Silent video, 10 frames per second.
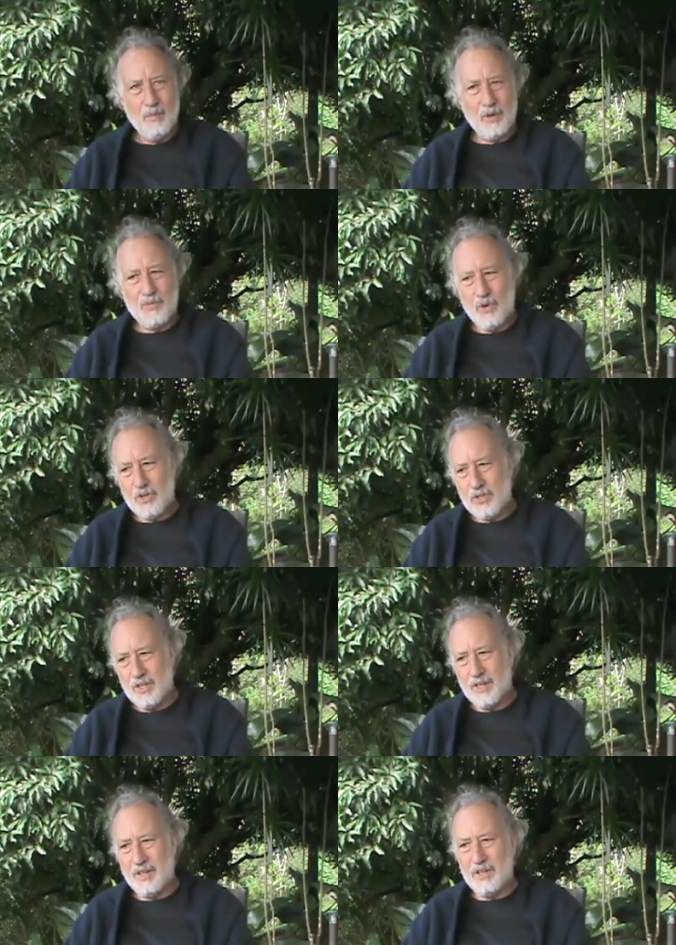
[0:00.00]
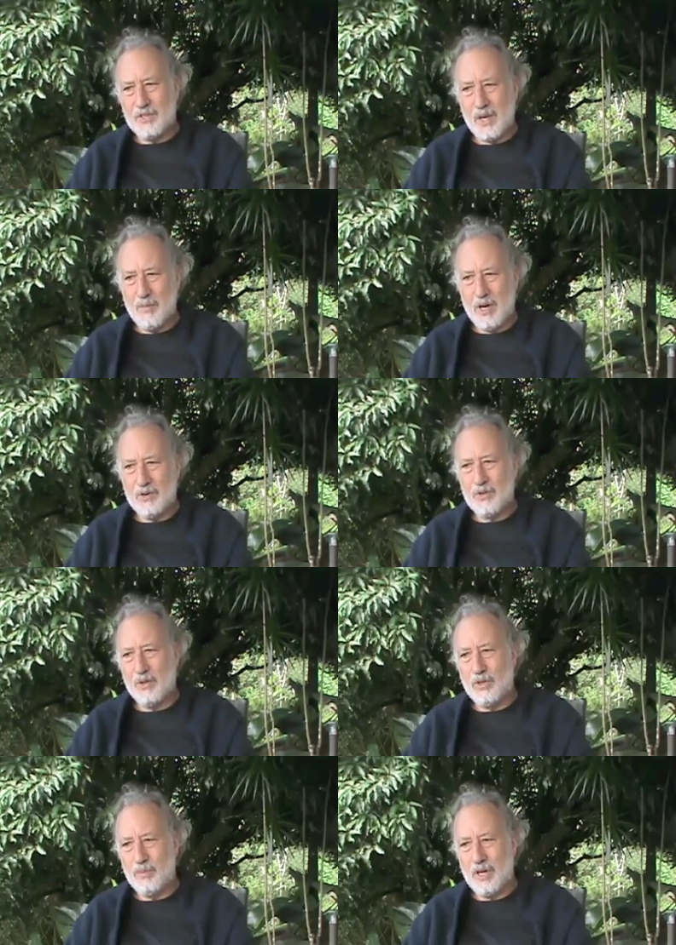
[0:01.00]
But fortunately, somehow
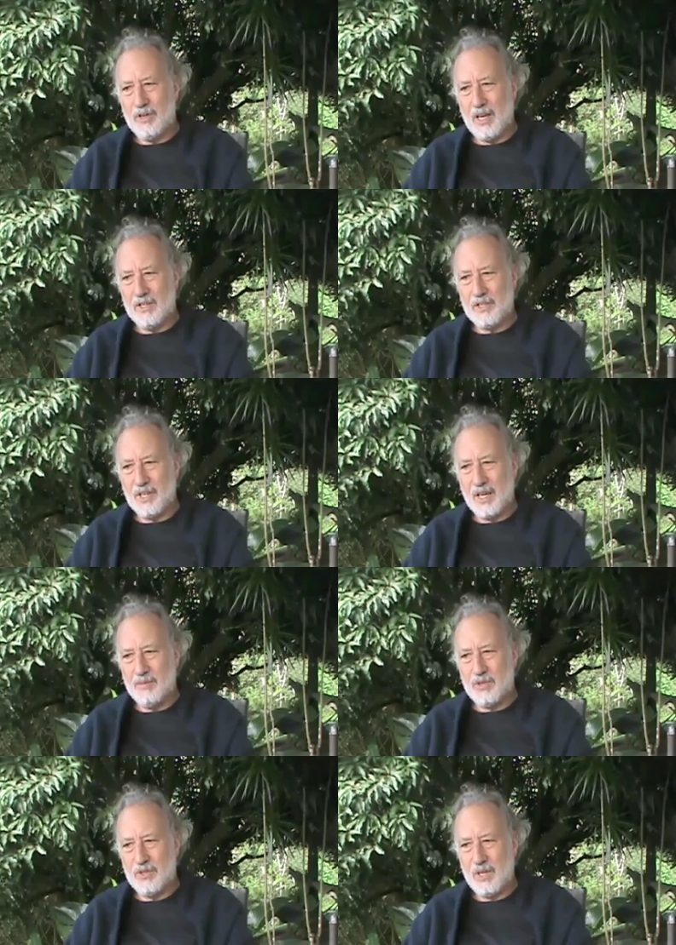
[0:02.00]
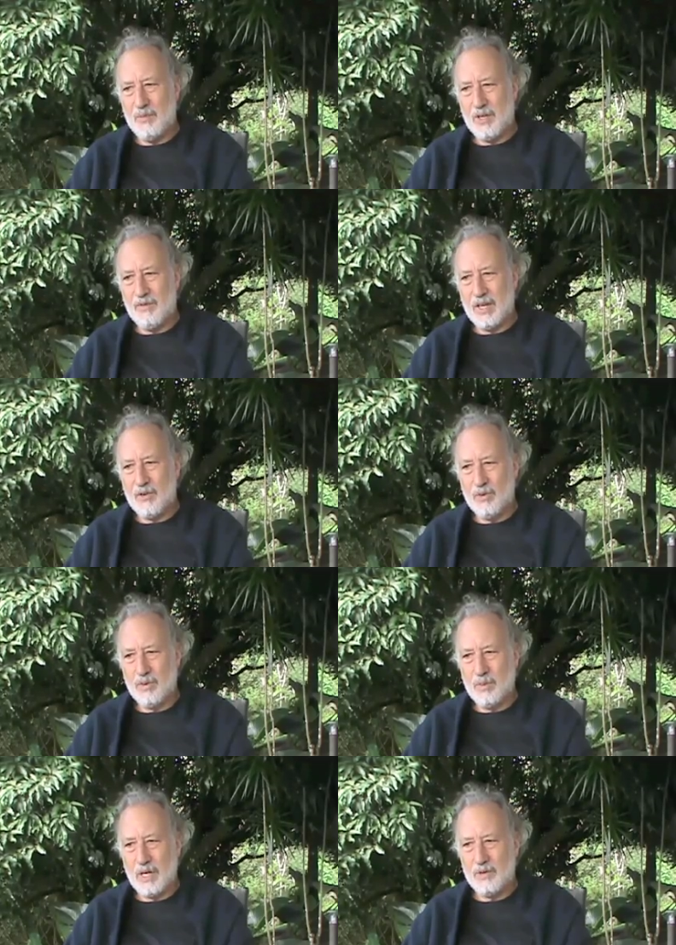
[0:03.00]
told about us, she came to see me in
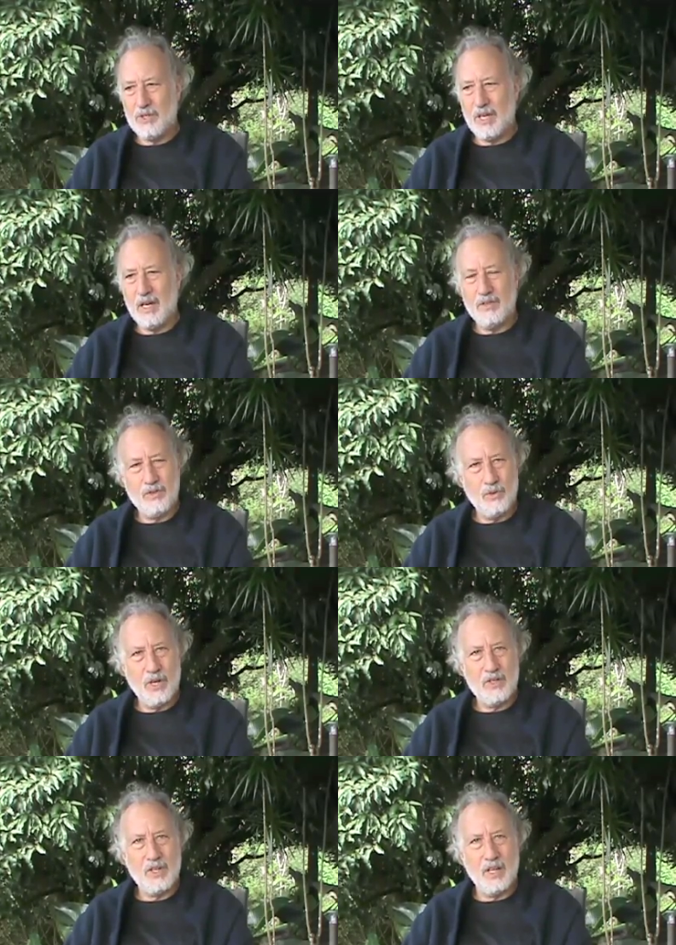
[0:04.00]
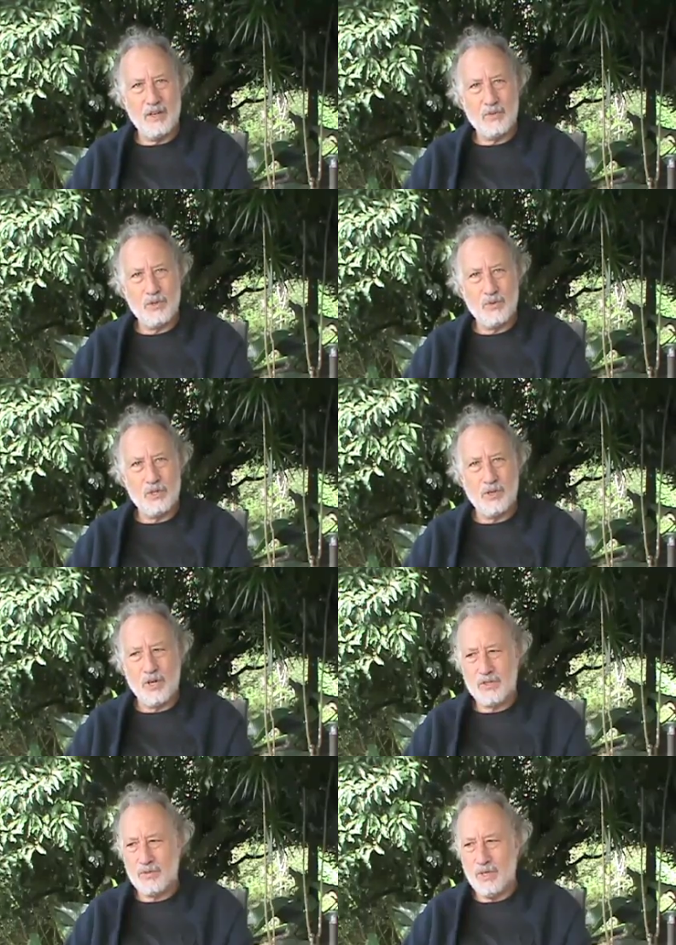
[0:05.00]
Vancouver when I was there, and 2 days later she was in
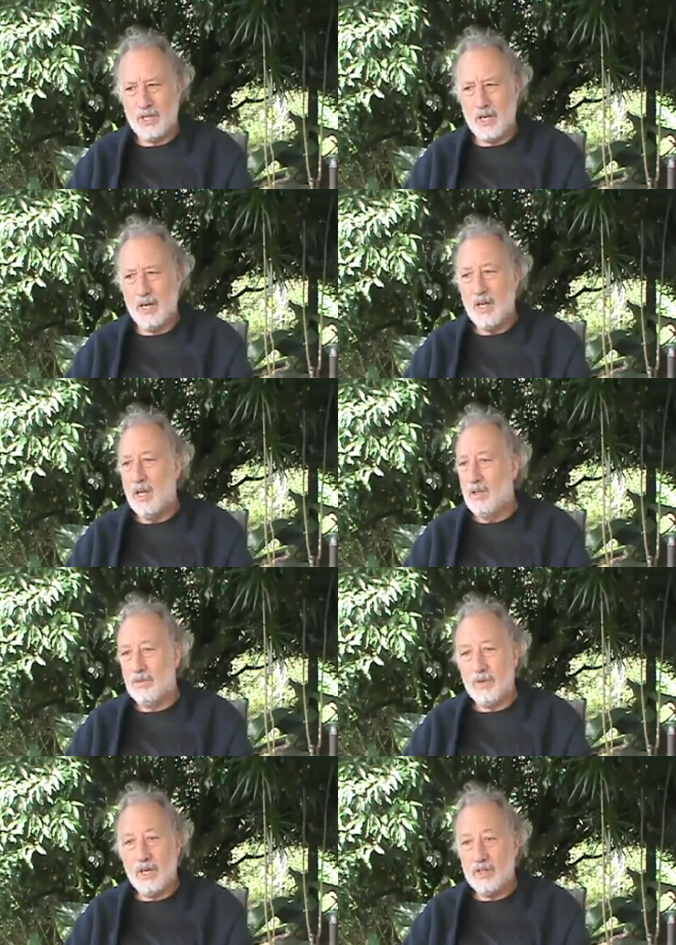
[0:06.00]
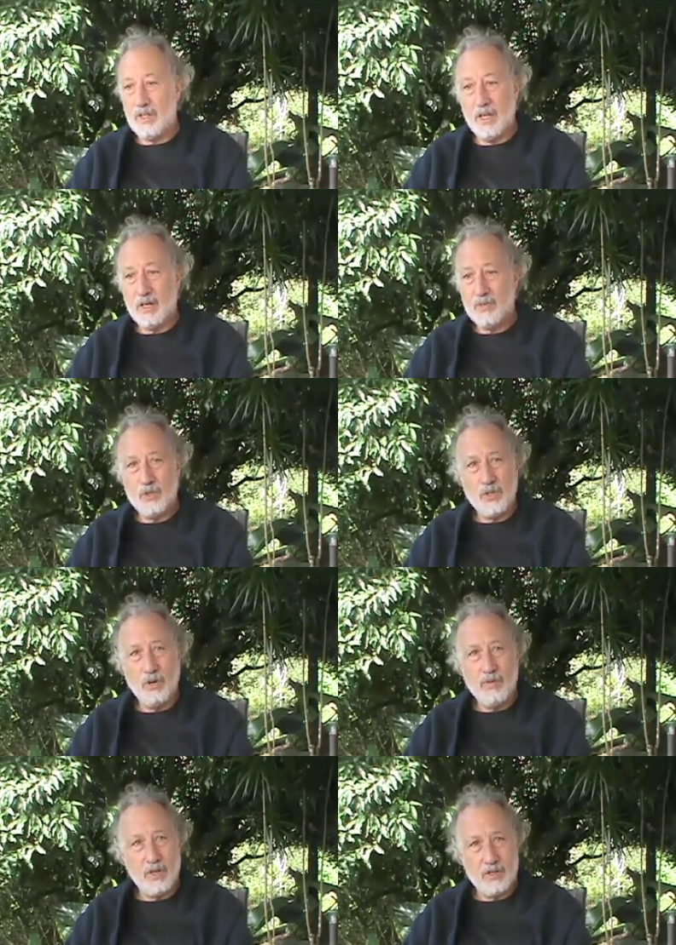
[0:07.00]
Costa Rica, 3 days later she was
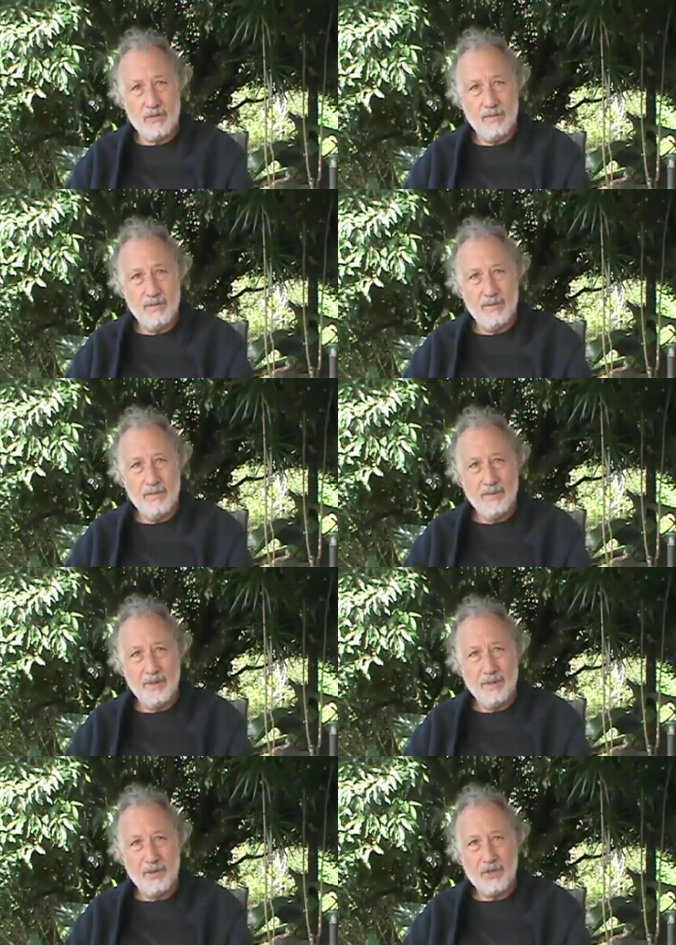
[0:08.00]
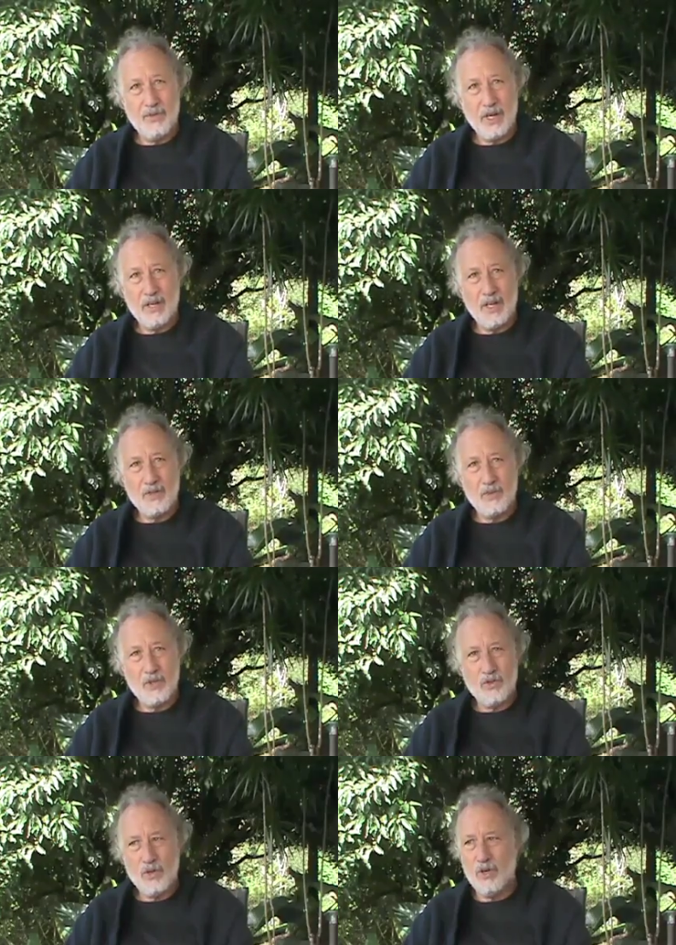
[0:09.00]
over it. Because she recognized it
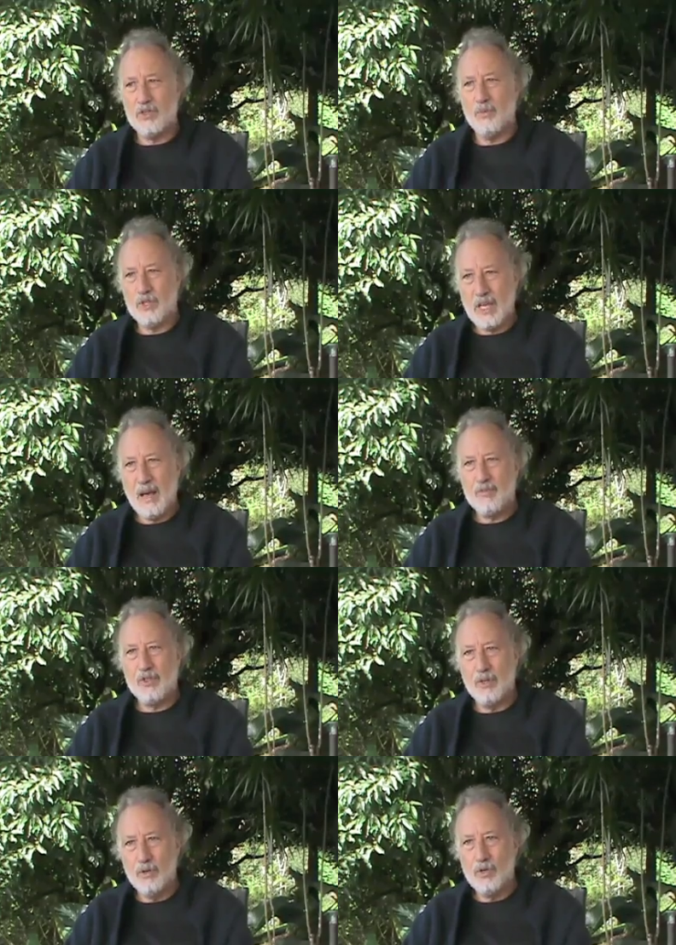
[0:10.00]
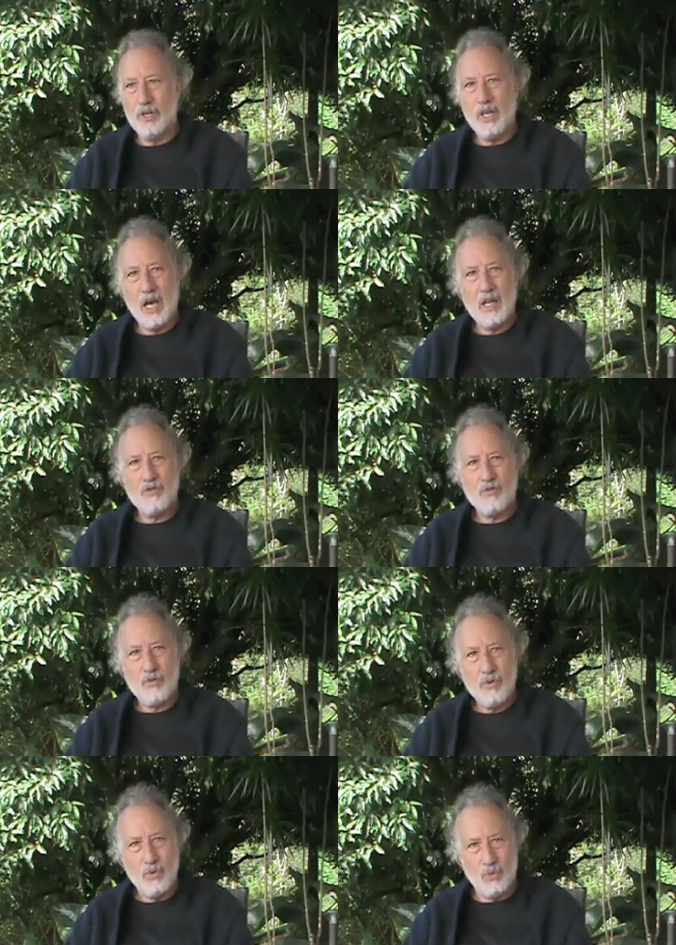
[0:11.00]
was a choice. It was absolutely
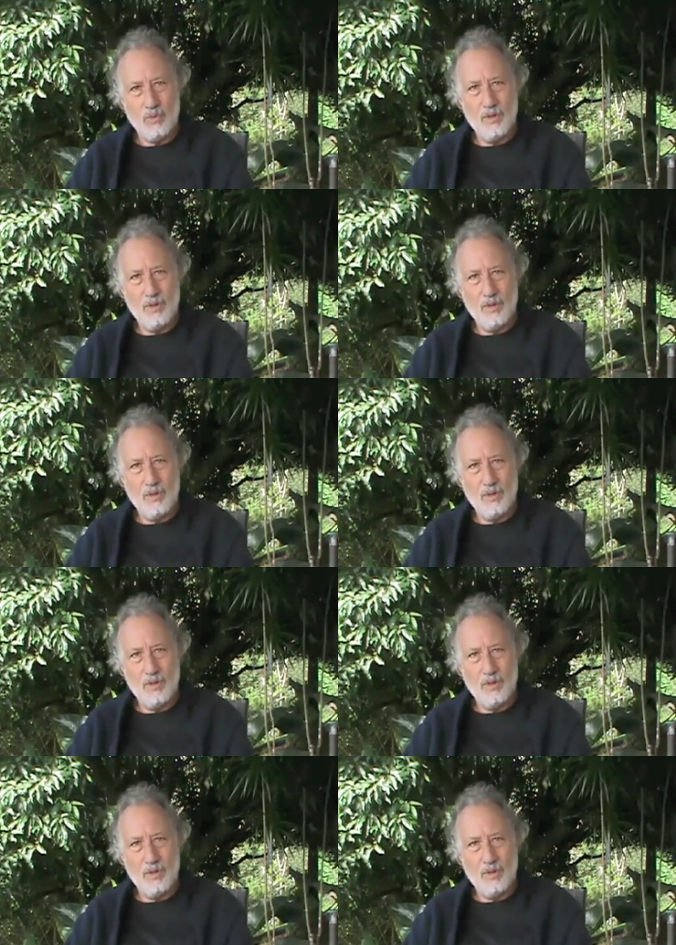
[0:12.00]
untrue.